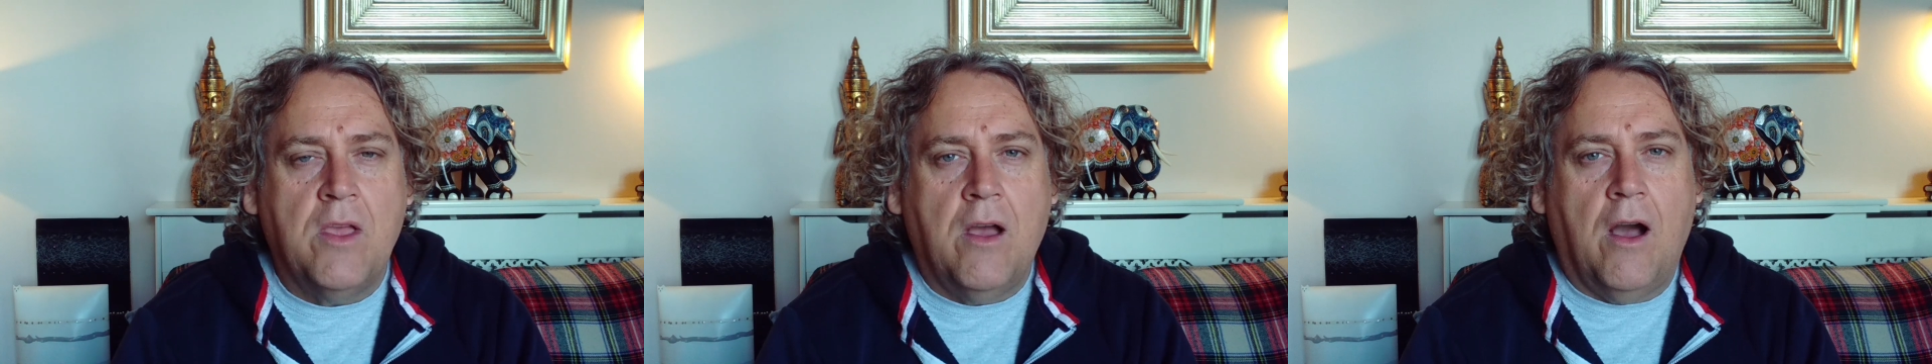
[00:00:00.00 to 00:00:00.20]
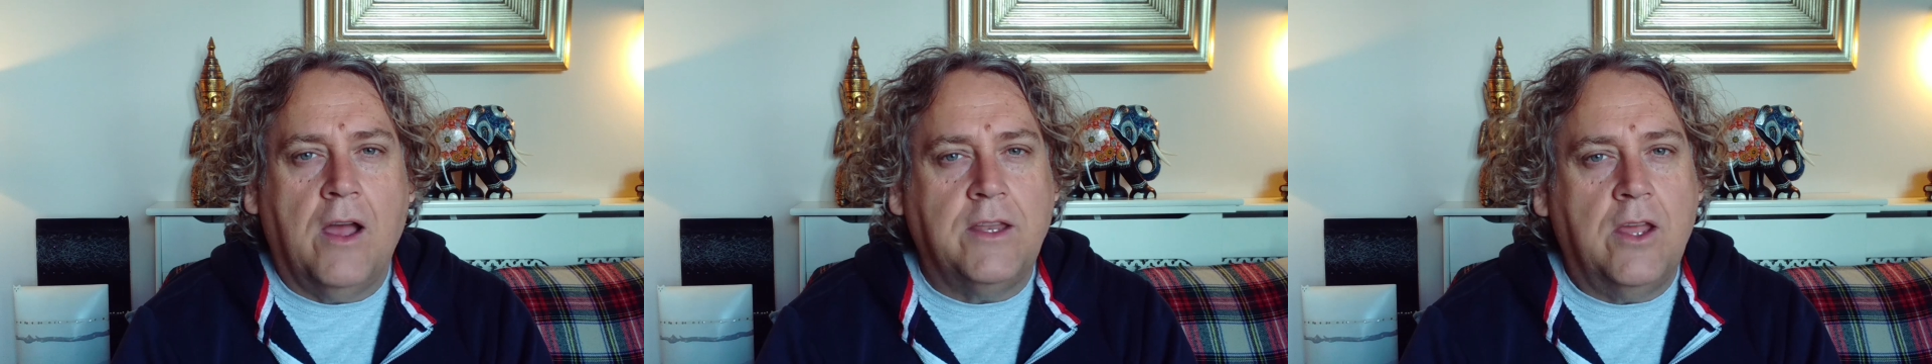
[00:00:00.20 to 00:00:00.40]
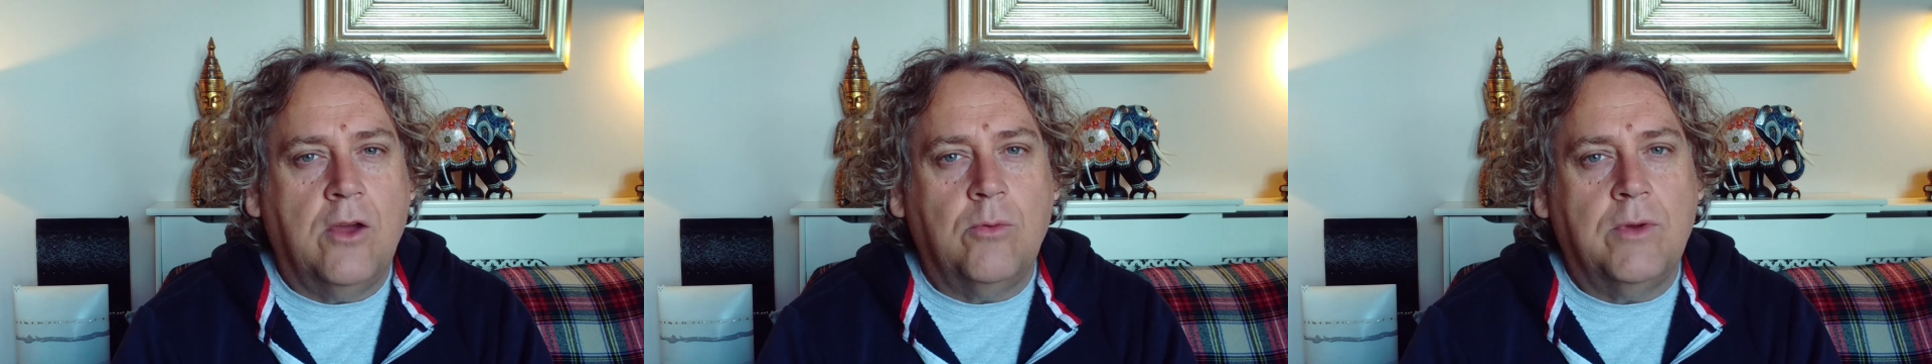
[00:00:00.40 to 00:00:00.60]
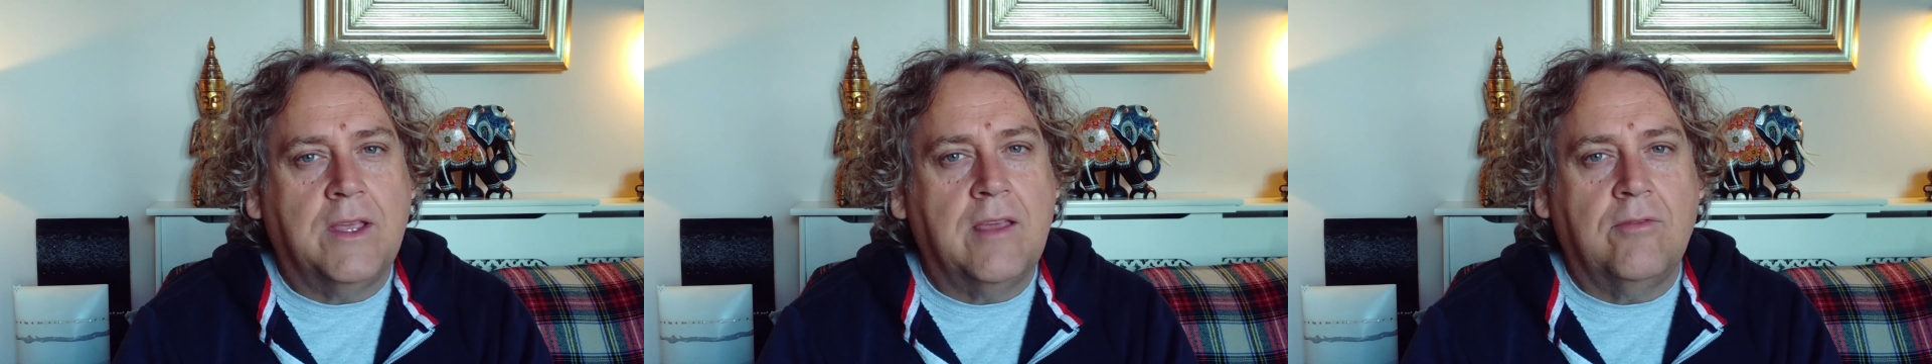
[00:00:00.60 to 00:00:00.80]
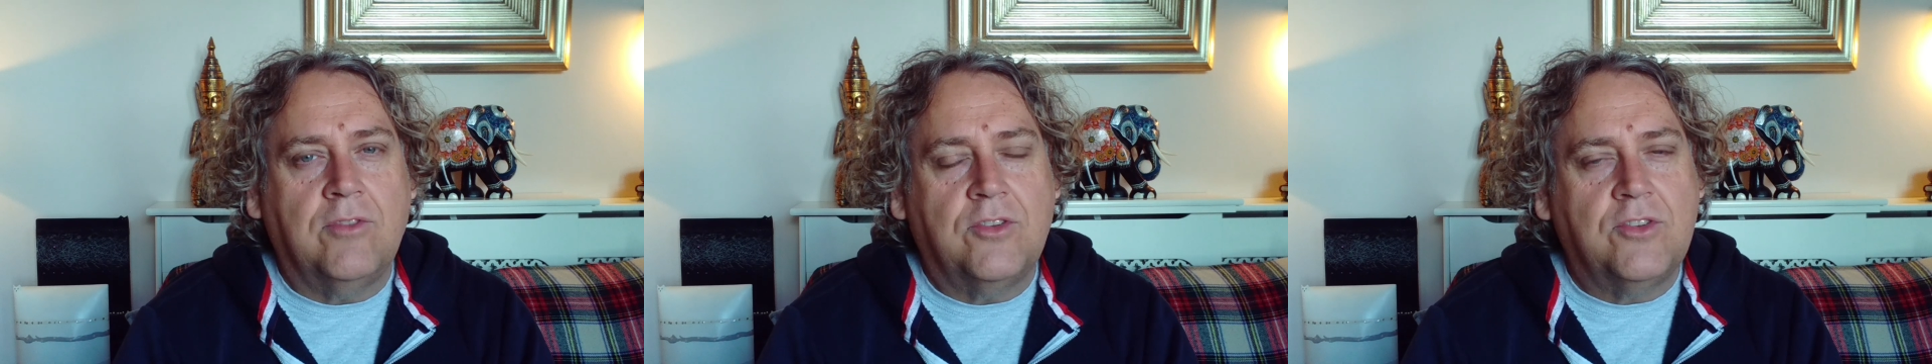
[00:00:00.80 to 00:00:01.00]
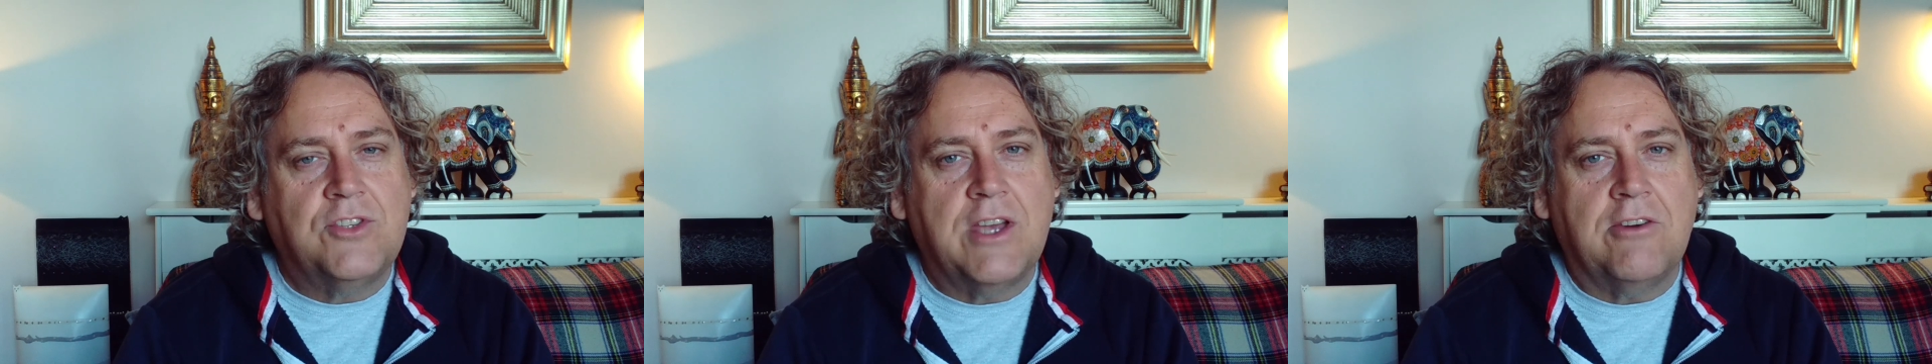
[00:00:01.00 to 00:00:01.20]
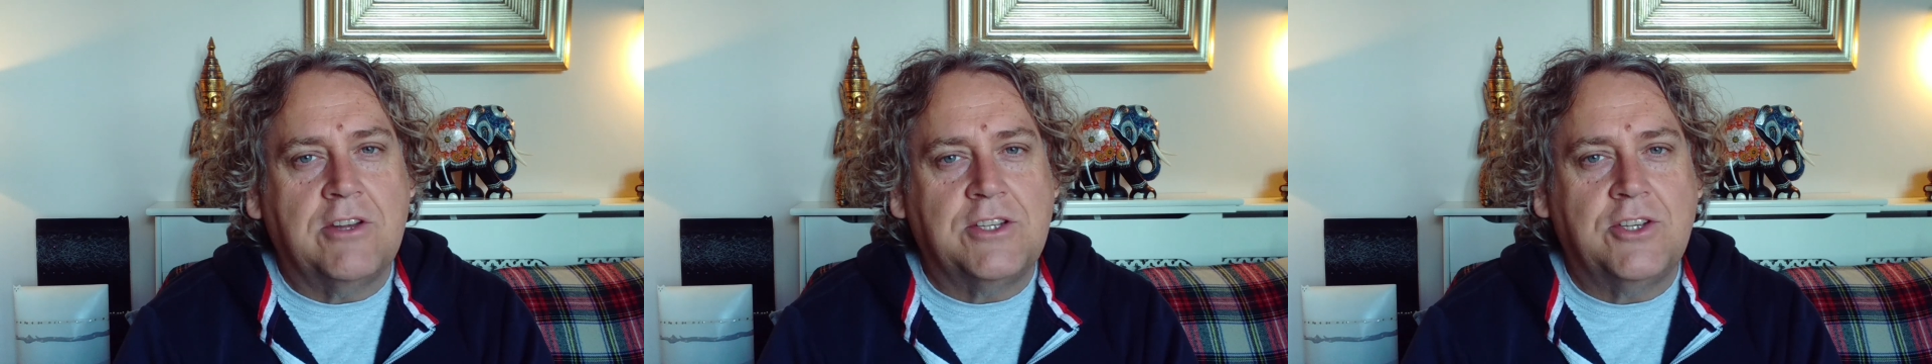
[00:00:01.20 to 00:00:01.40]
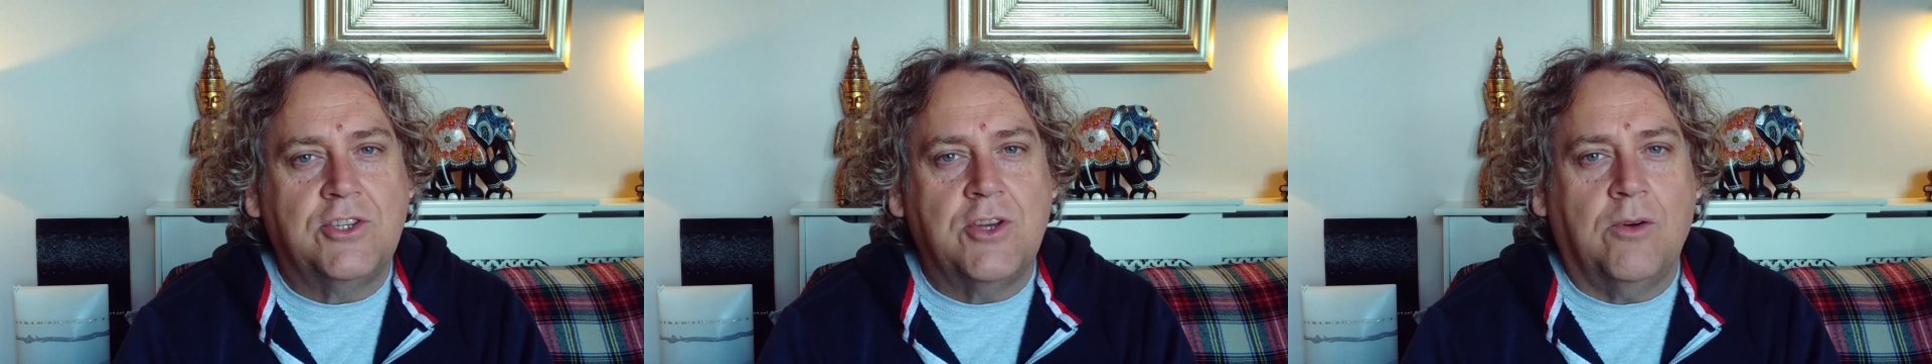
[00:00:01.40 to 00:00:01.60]
I know we give them to
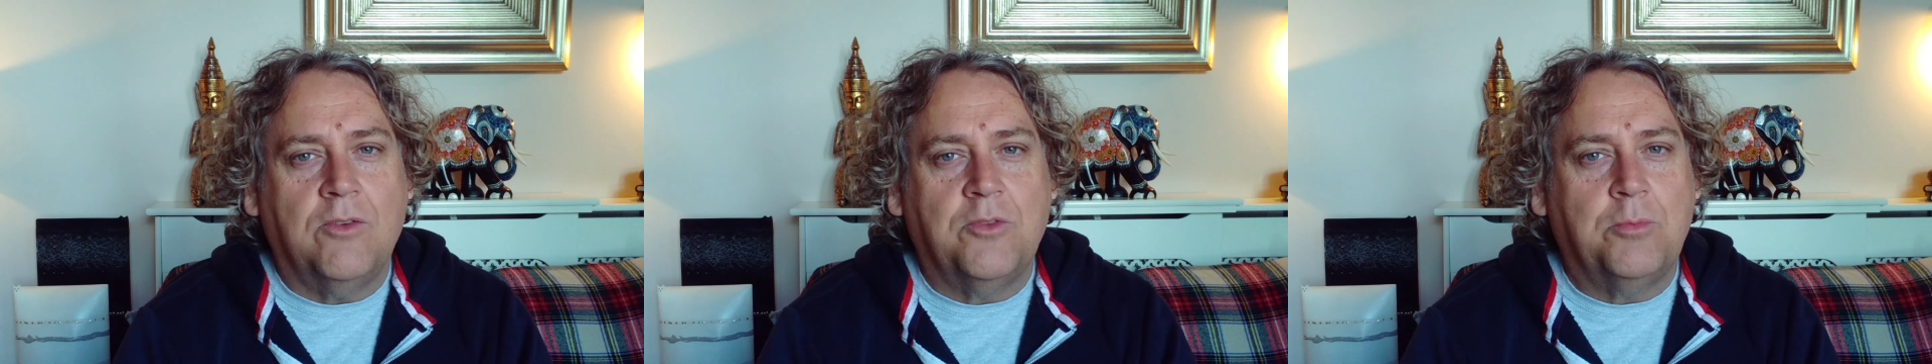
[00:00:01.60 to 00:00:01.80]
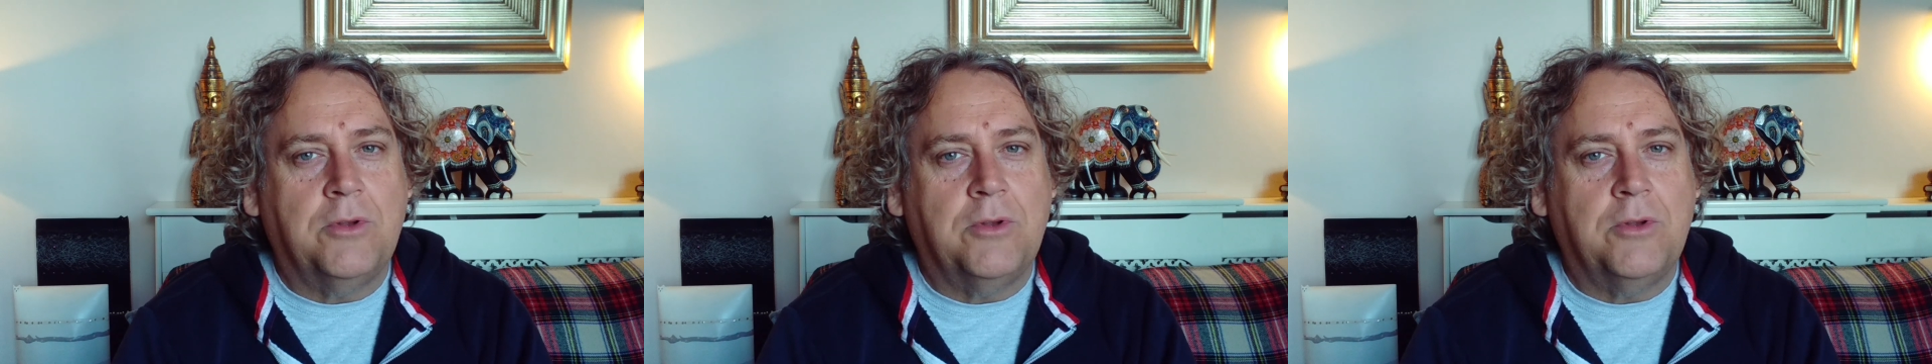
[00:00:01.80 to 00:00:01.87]
charity shops,